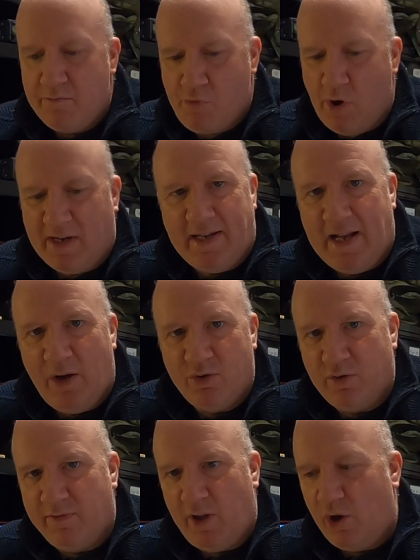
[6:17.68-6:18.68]
breaking
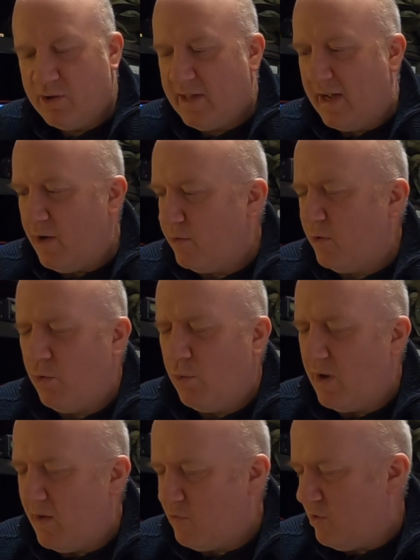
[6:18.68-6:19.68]
out of lockdown or
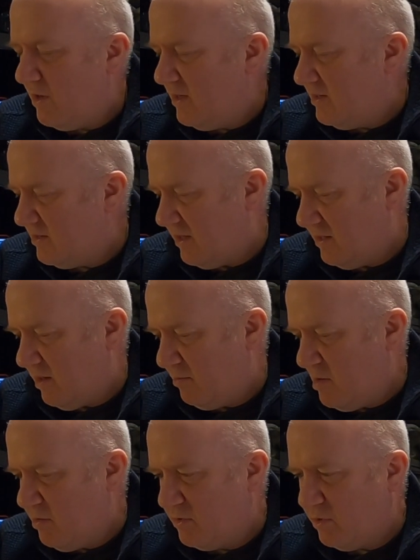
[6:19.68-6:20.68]
whatever it is that
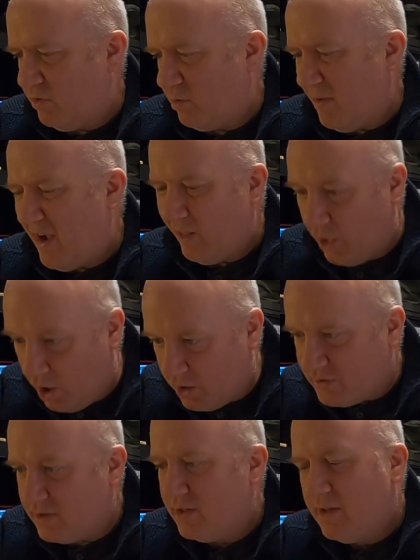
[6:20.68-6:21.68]
people talk about a
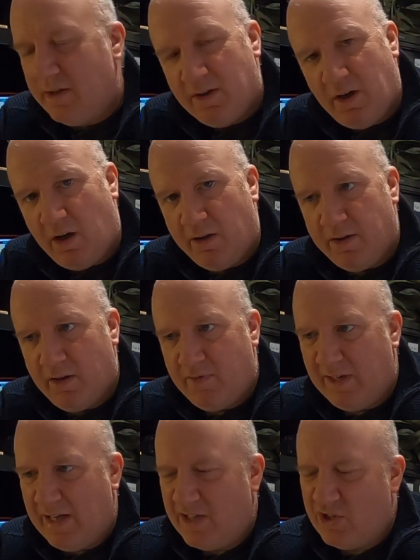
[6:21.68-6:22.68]
lot on the
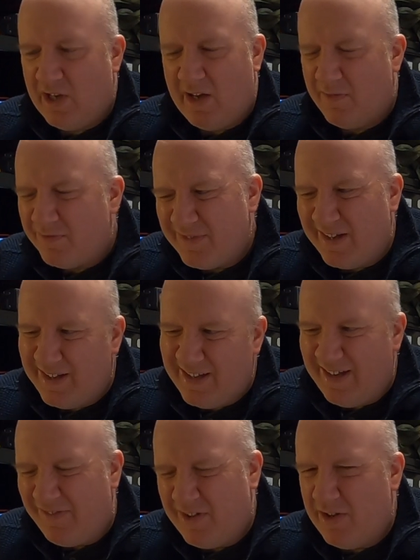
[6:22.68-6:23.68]
VHF,
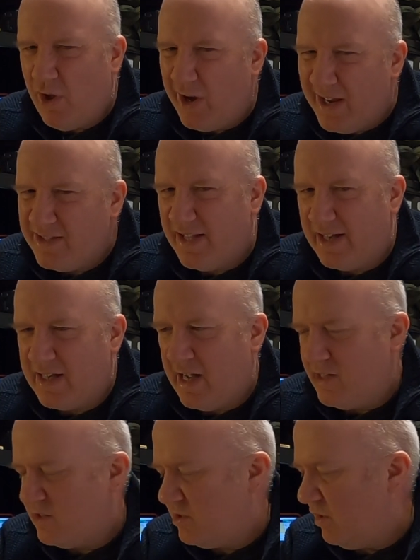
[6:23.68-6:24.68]
if you're not into that
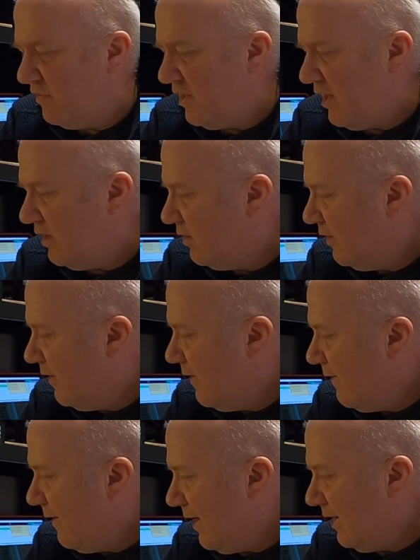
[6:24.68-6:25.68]
kind of stuff, then
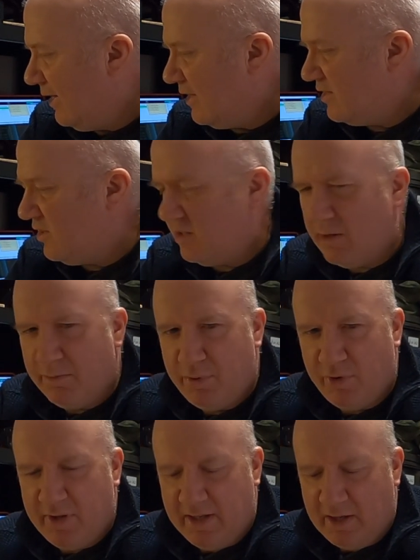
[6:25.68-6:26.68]
at least you can
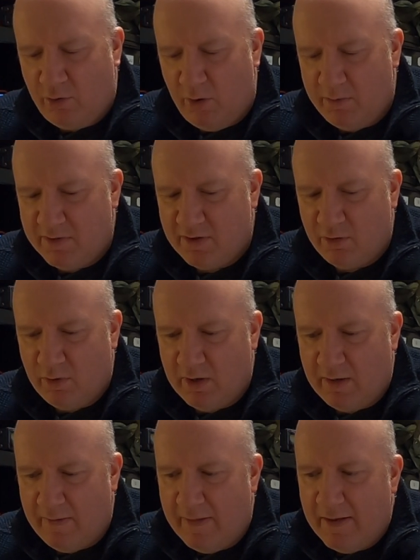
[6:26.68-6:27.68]
put the equipment
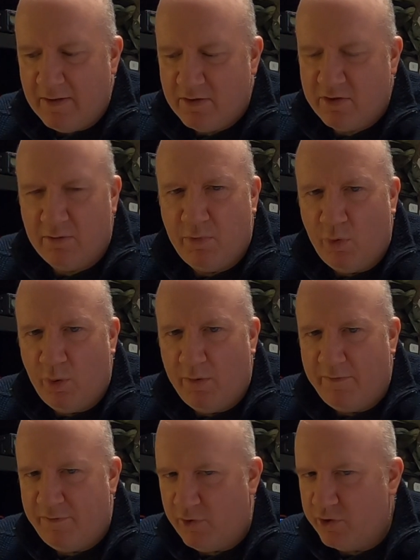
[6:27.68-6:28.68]
to some more
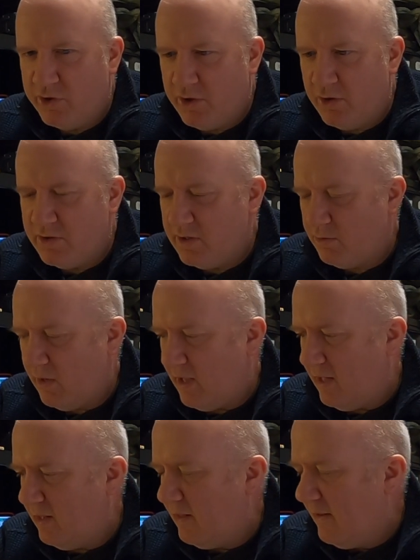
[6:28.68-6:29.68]
fun use as
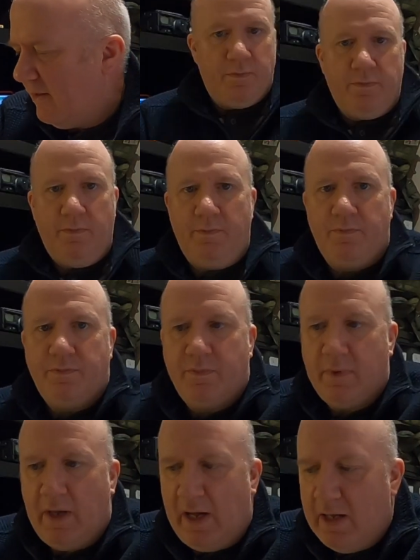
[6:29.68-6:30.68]
well.
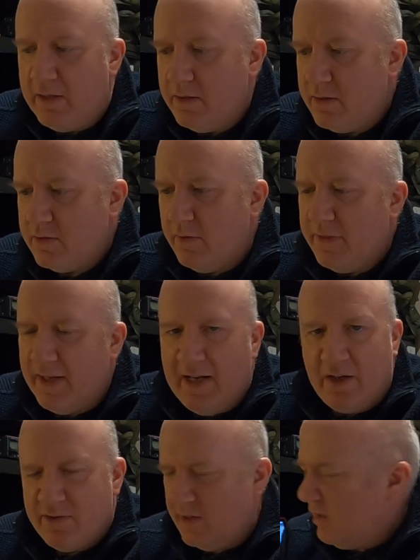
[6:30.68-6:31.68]
And something
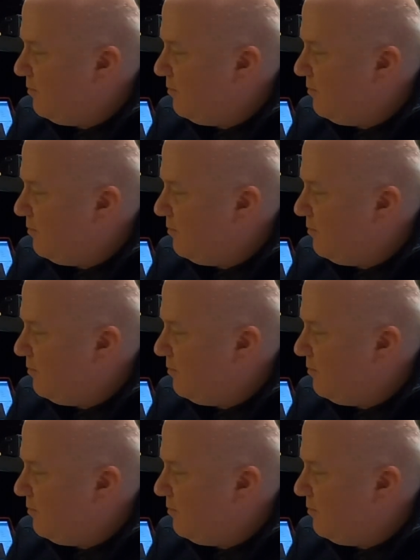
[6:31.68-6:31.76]
else that